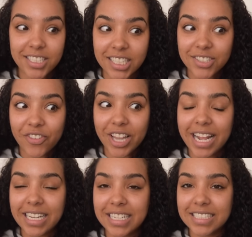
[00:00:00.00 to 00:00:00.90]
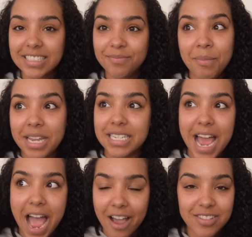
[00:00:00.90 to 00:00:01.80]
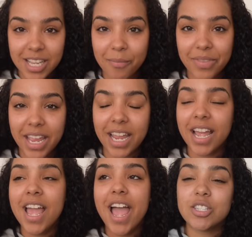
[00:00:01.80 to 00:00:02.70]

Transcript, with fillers: just for like me to have something.